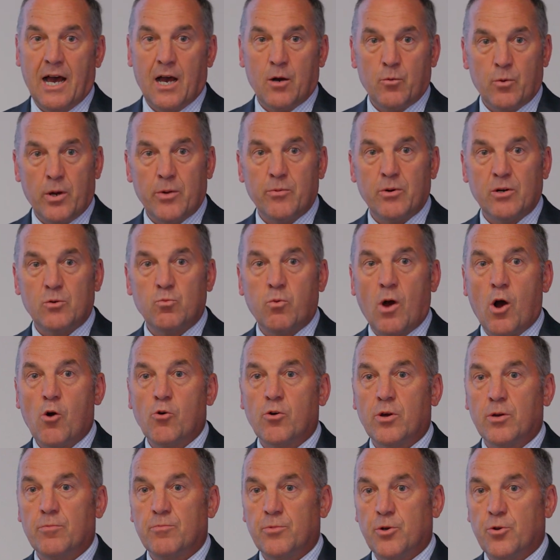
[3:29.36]
we would
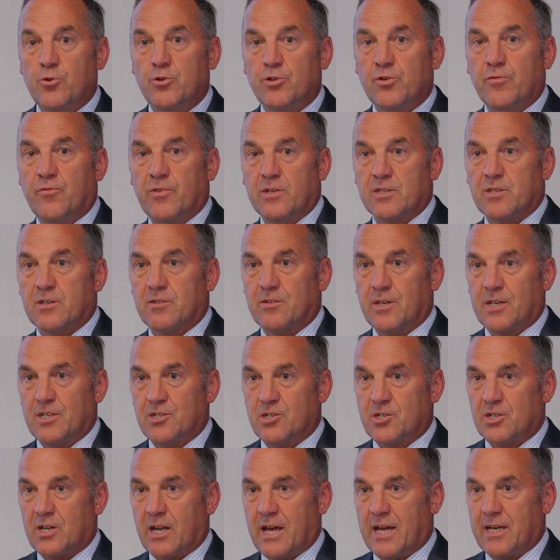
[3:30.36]
welcome you to visit
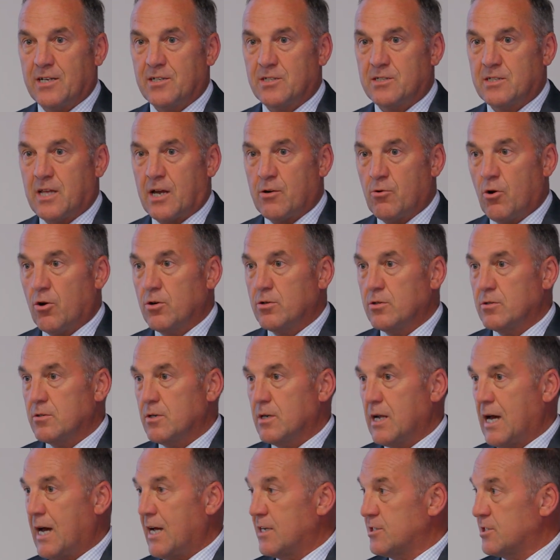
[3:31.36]
these slates. They're
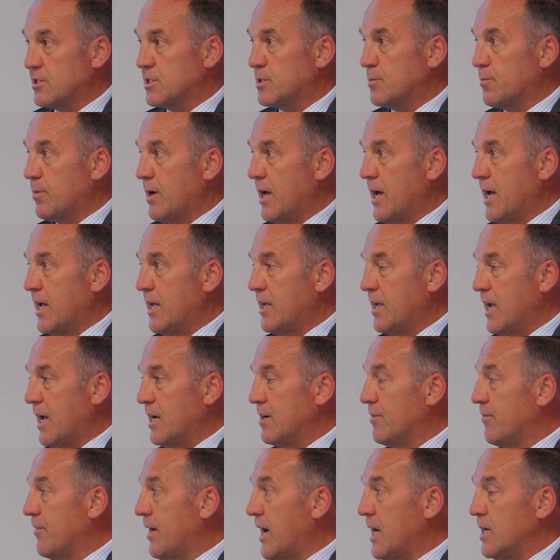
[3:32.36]
on display
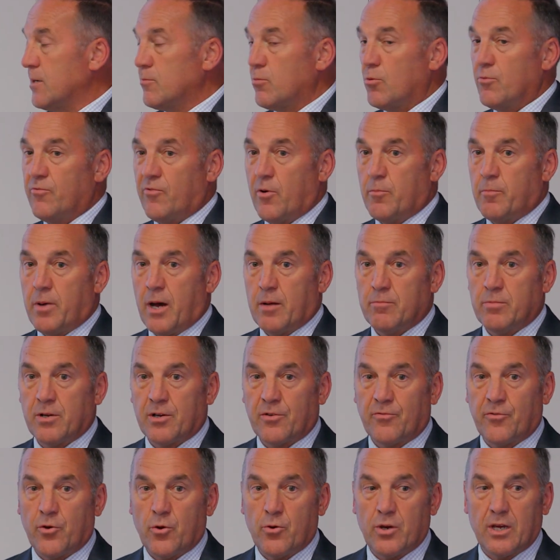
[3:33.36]
and available for
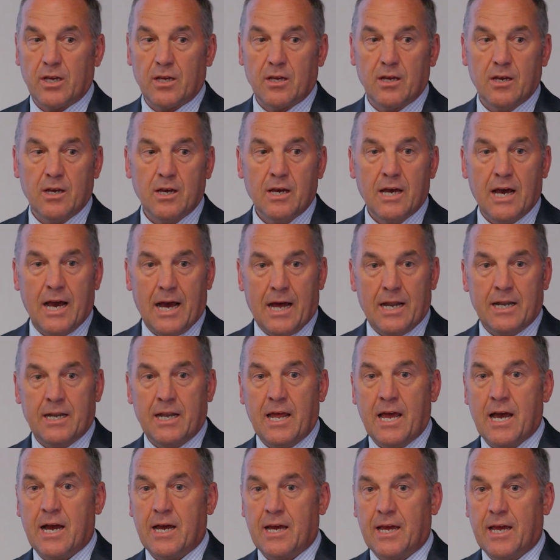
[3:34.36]
public viewing
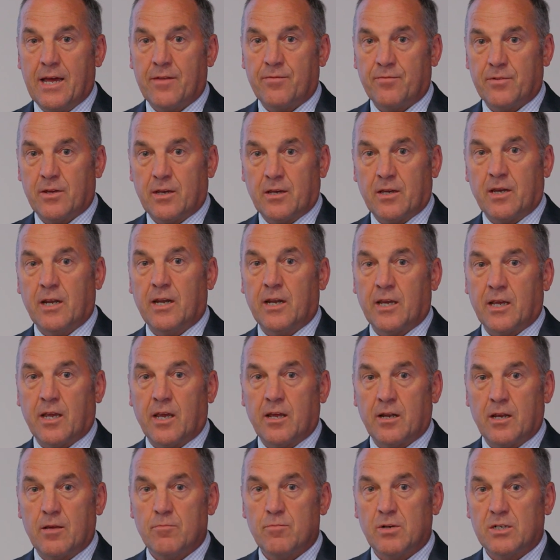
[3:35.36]
now at the
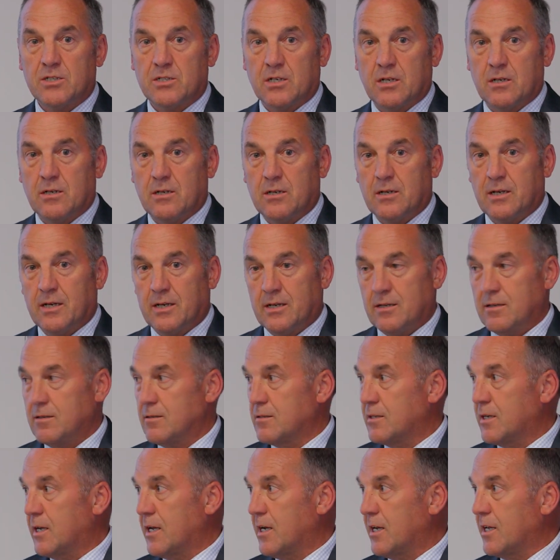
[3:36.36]
Kerikeri mission
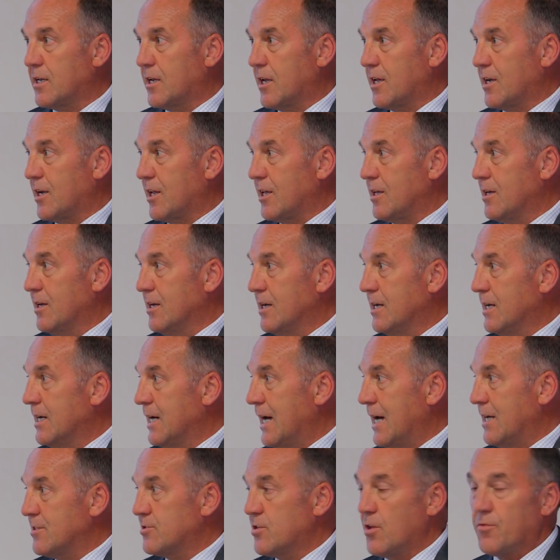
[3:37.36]
in Kerikeri.
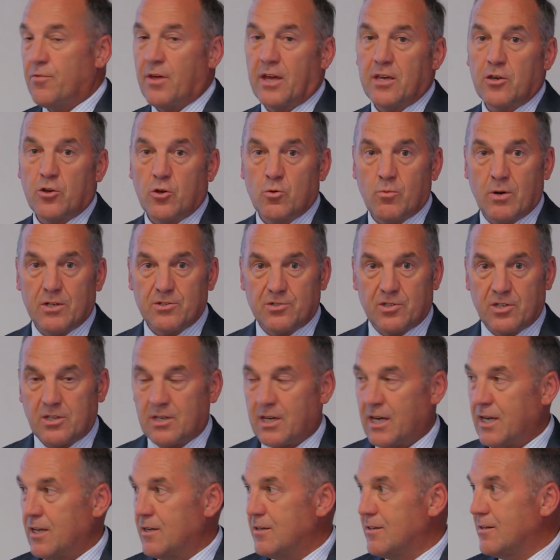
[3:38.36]
So thank you once
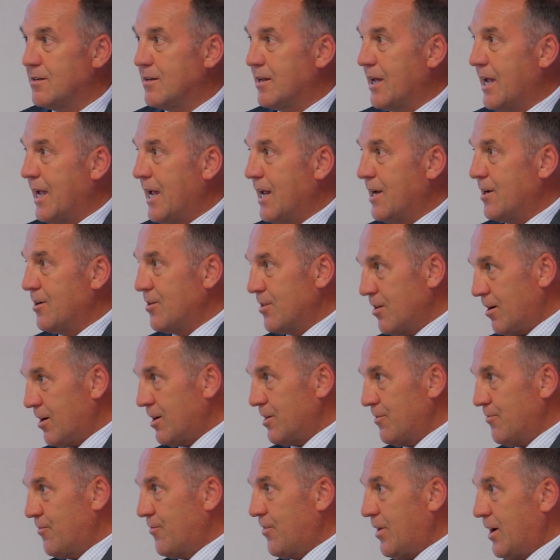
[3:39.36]
again, and
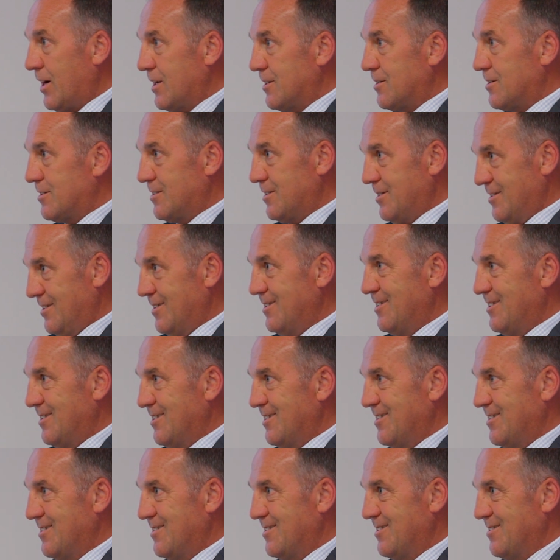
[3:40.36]
I invite
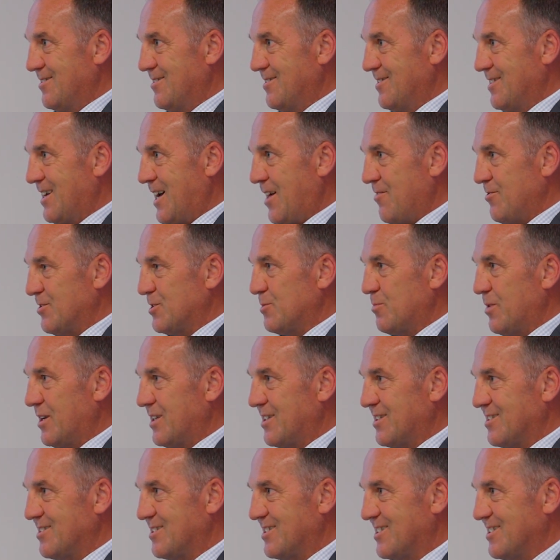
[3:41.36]
other
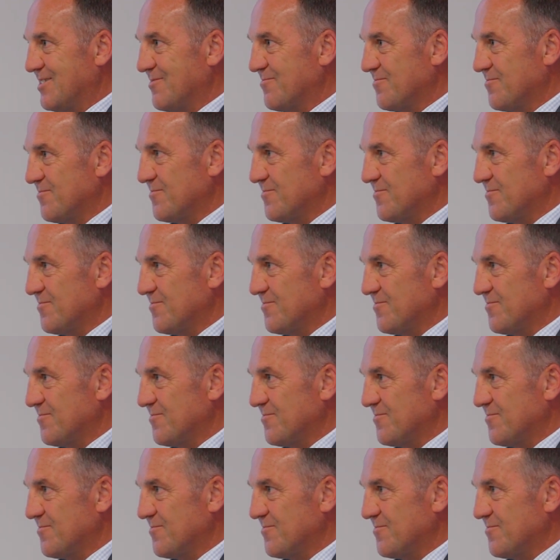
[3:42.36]
speakers.